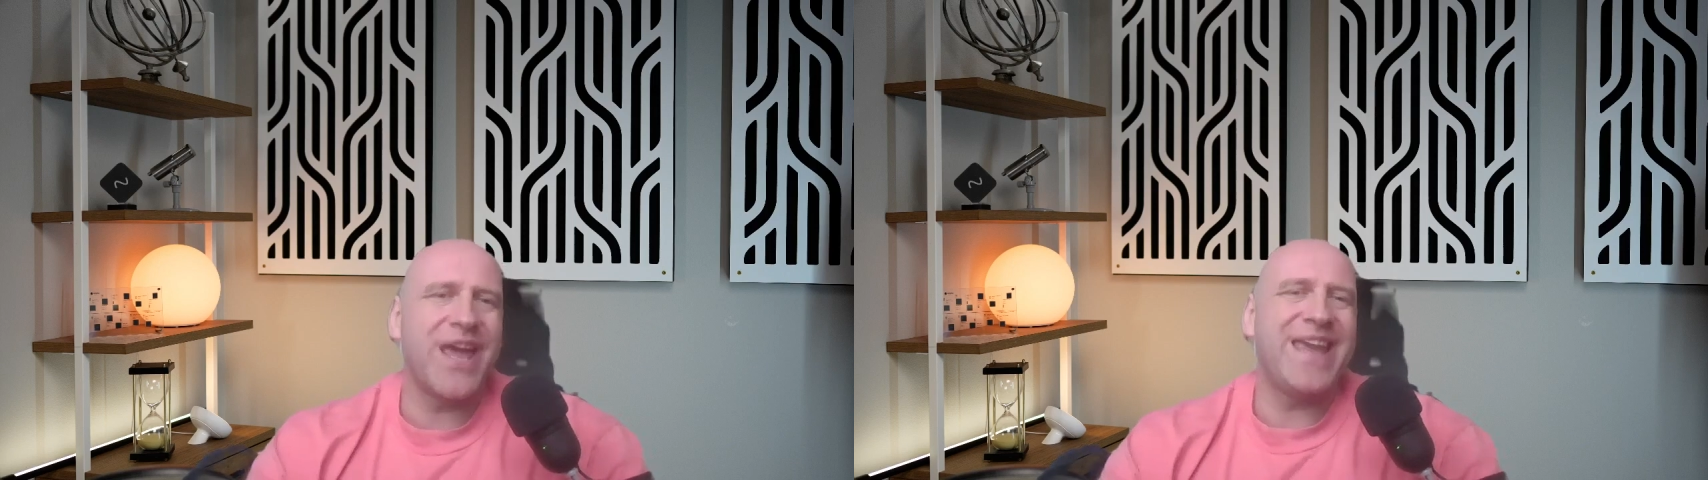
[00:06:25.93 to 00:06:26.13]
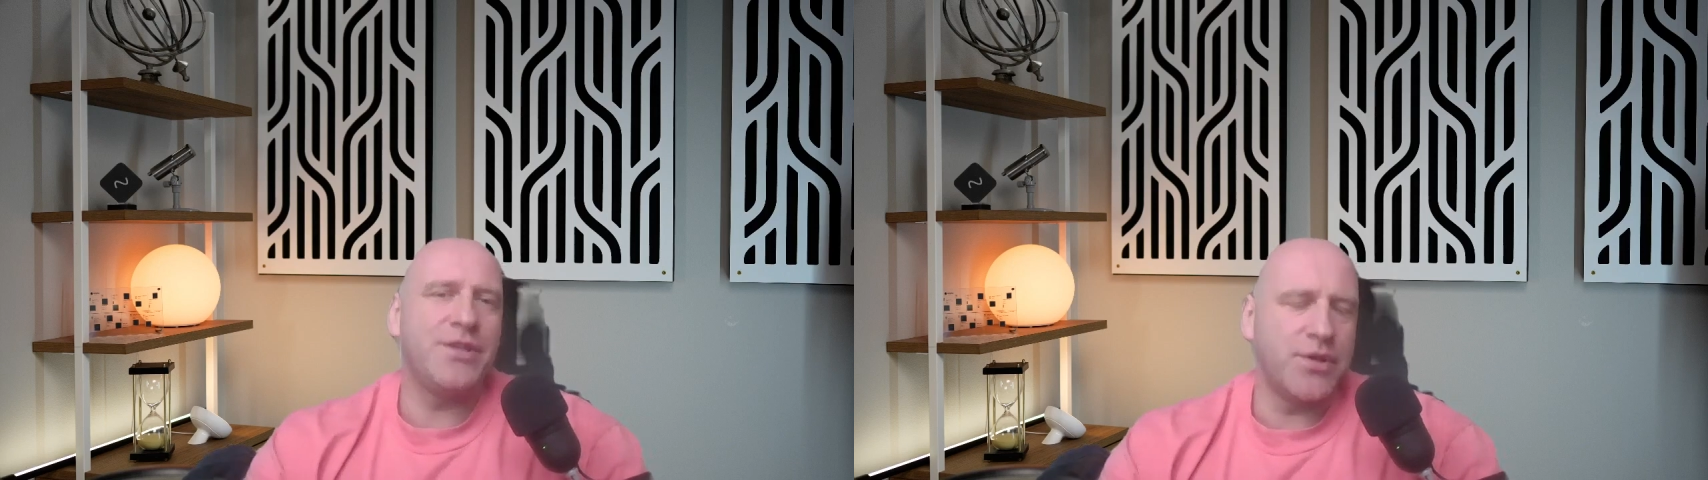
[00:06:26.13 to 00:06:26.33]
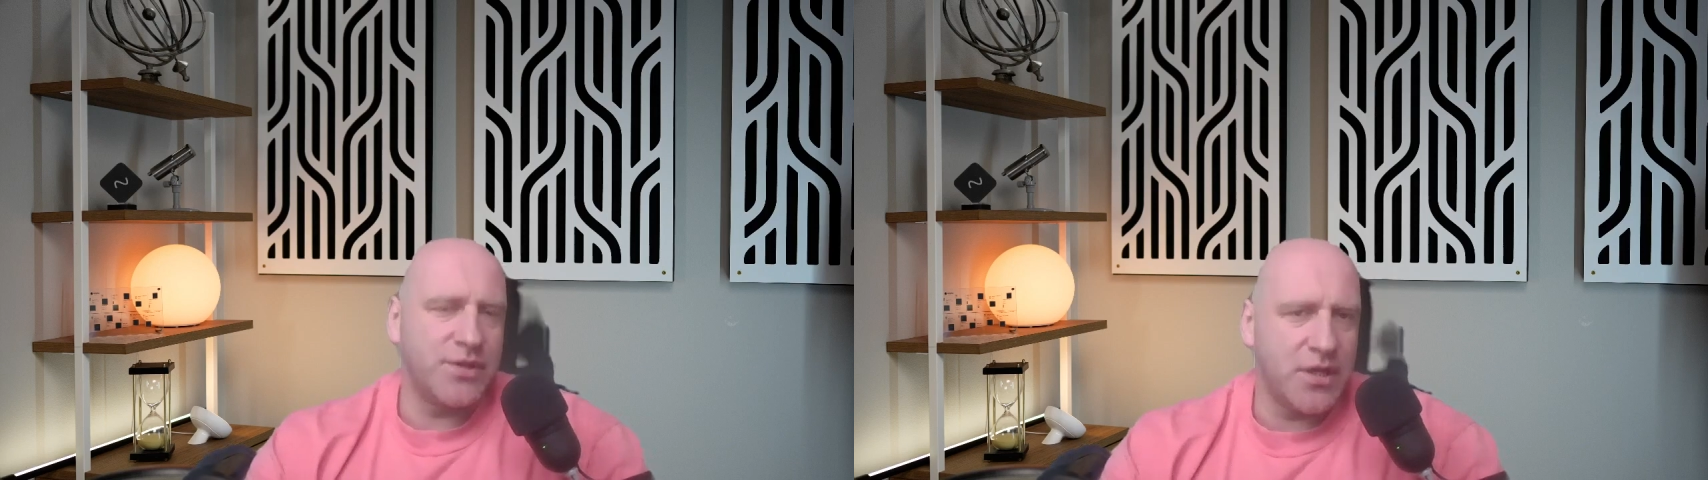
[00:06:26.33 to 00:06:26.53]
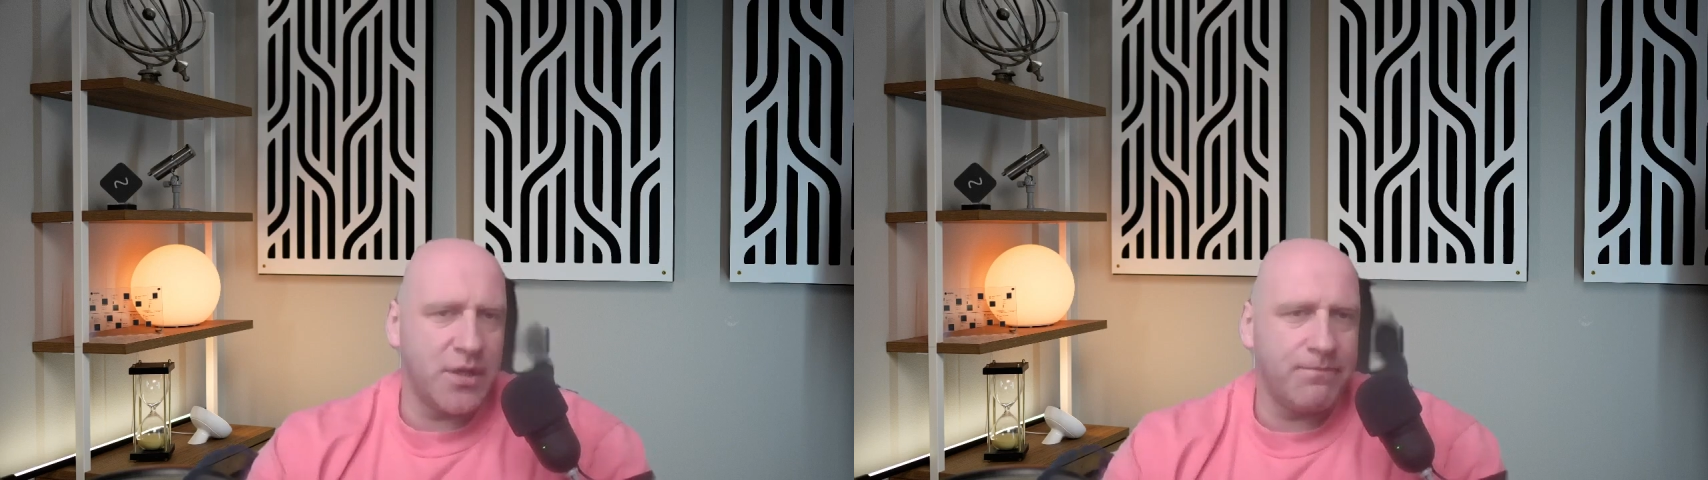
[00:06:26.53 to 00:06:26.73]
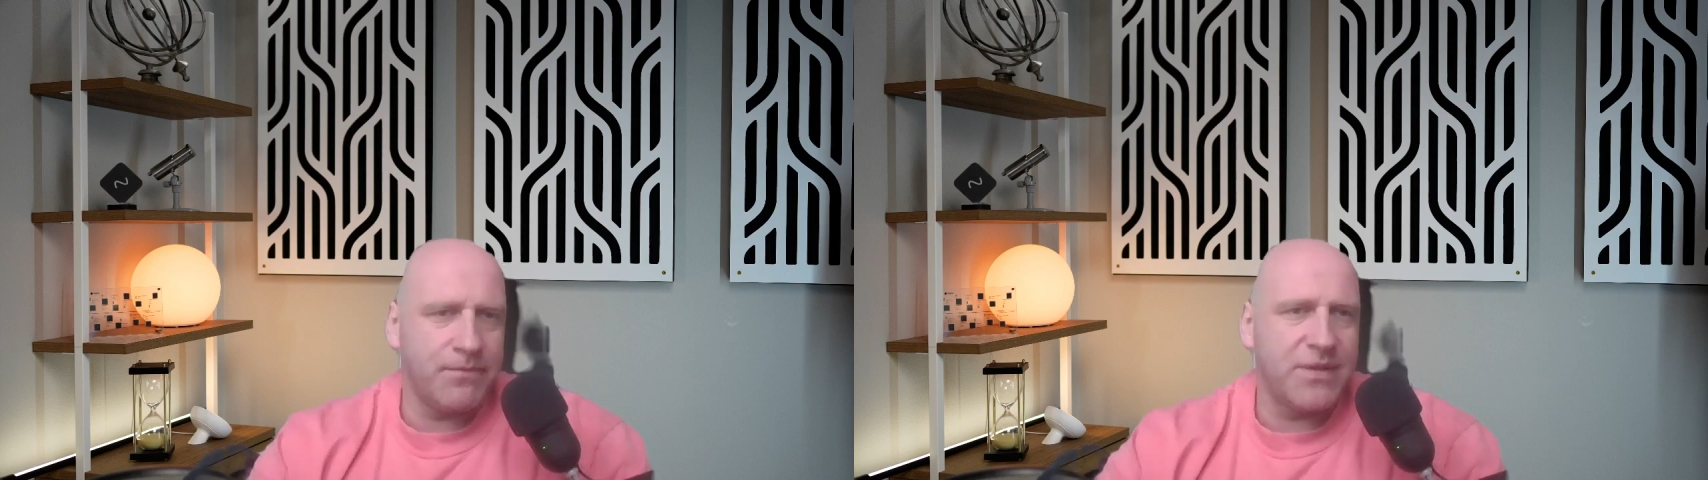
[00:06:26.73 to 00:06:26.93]

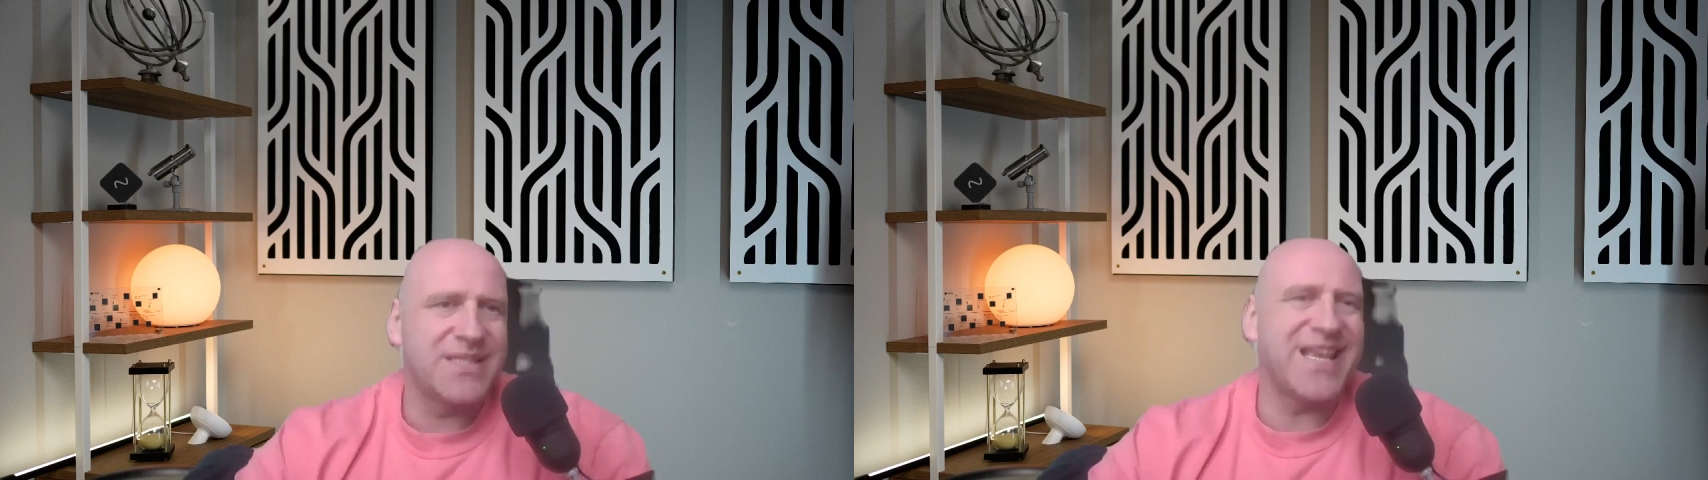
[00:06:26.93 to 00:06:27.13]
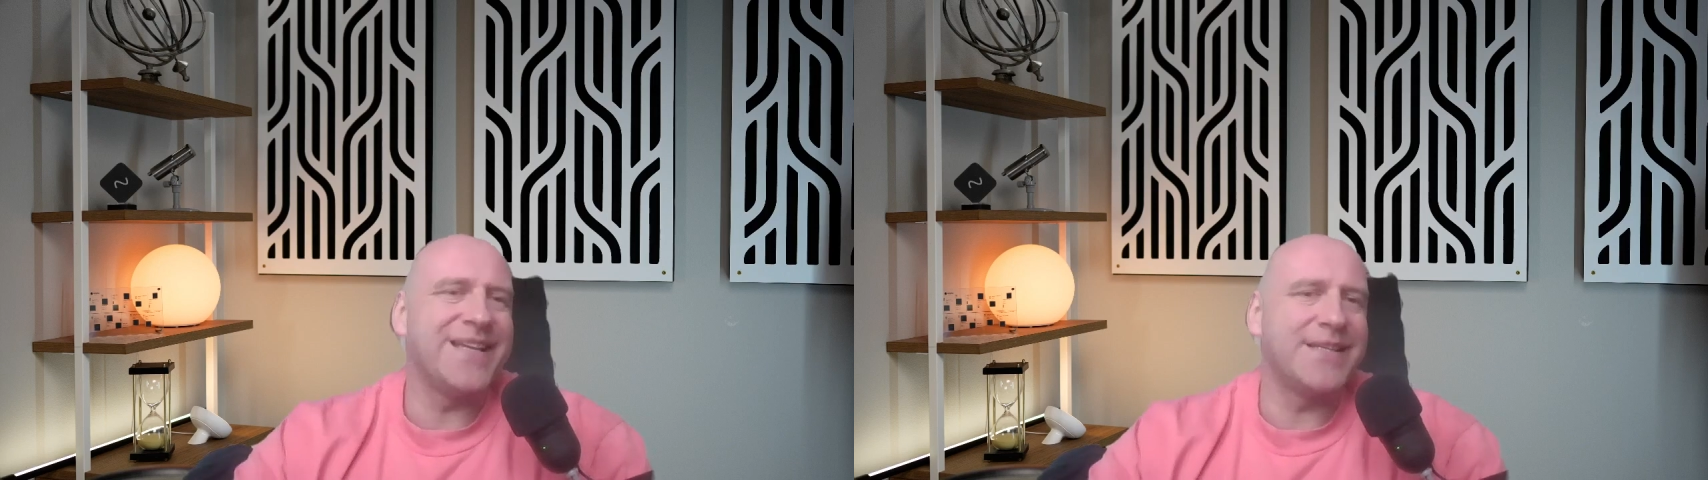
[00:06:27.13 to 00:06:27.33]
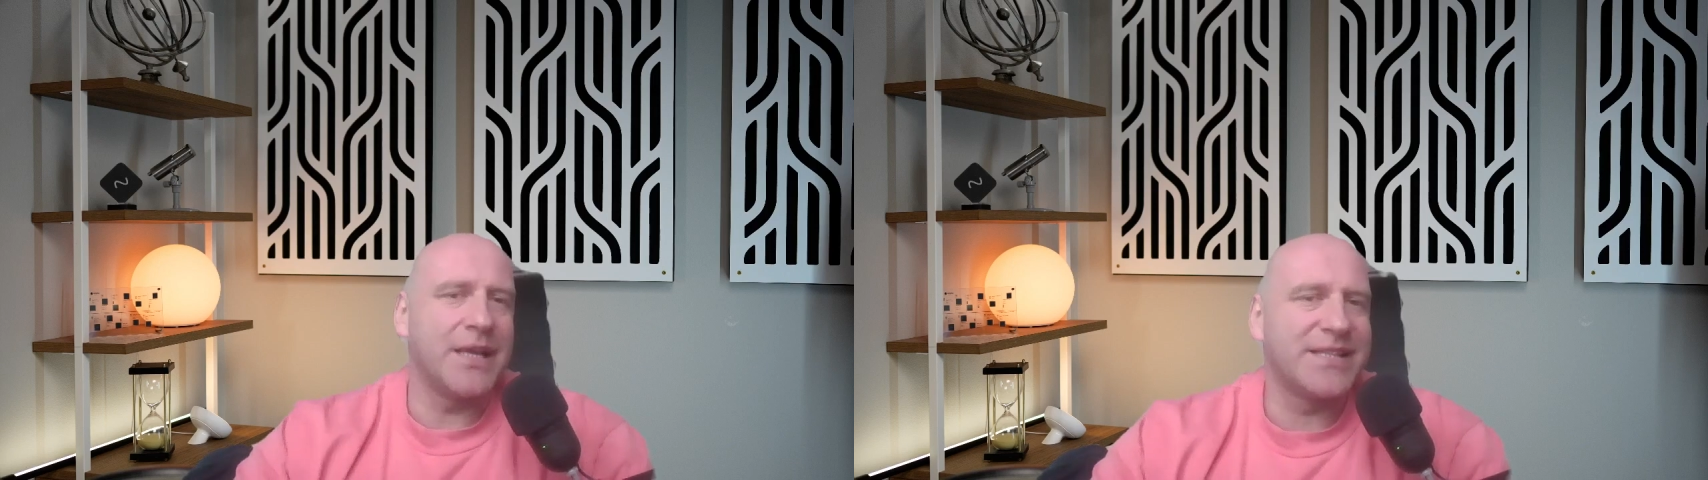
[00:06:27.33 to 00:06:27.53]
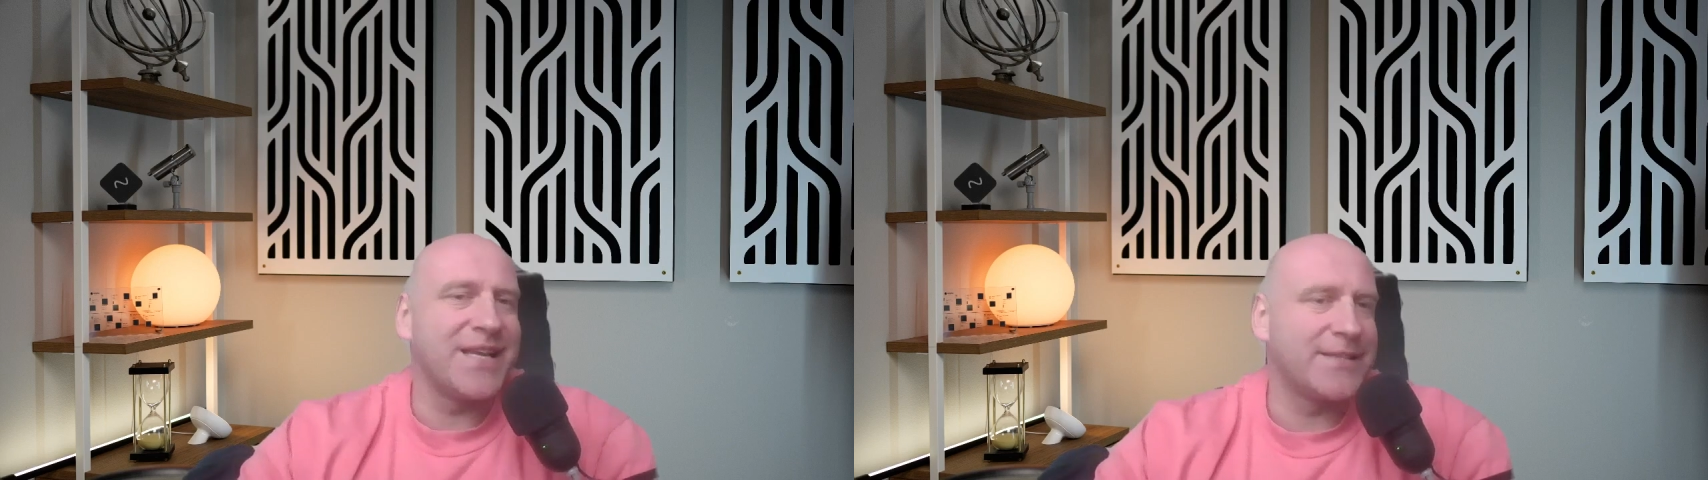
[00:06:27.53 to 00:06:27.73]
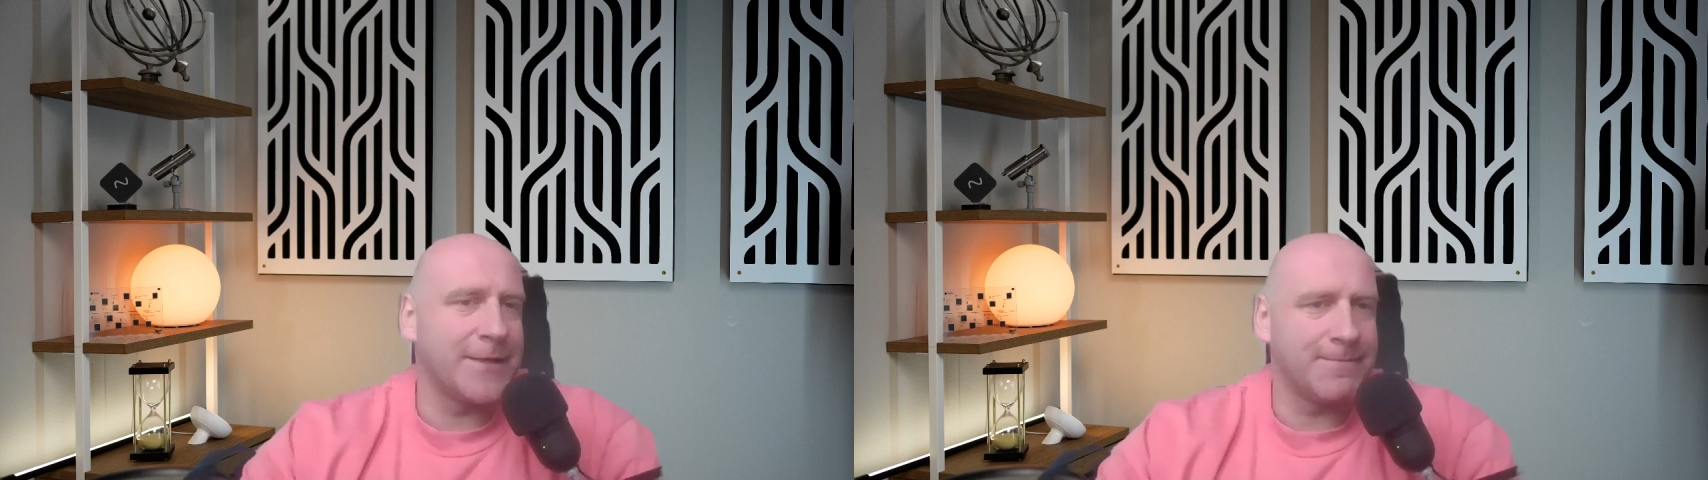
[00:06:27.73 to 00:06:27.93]
Agency,
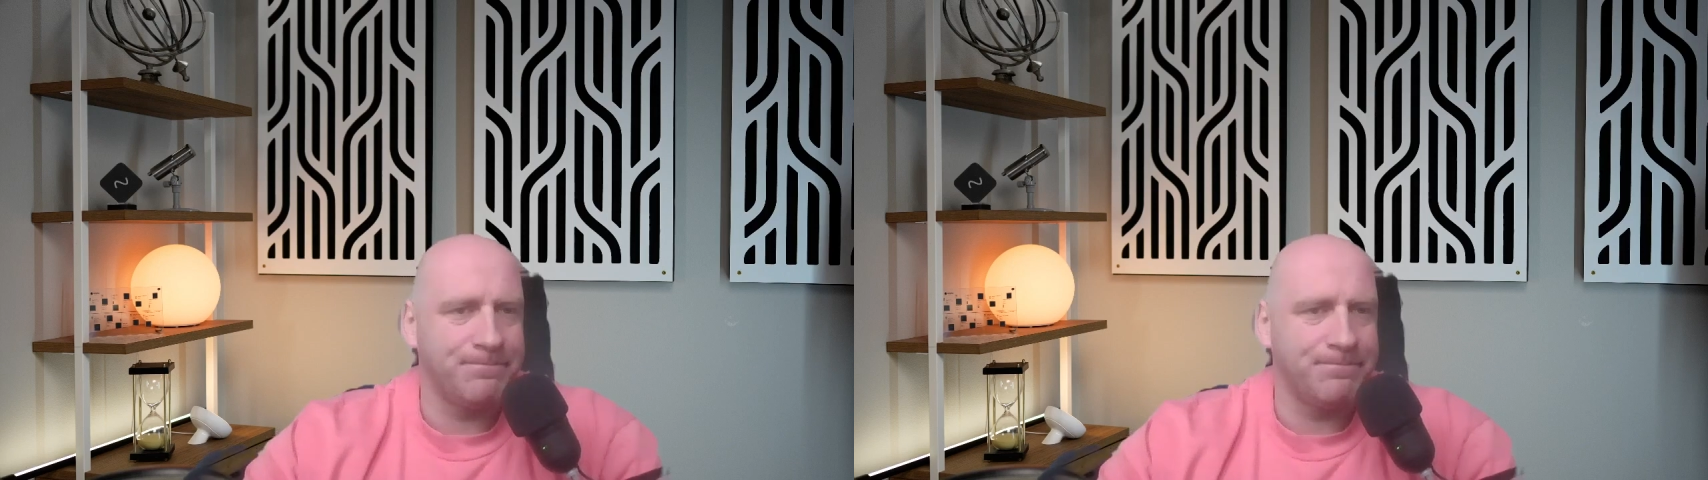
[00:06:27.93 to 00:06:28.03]
CISA.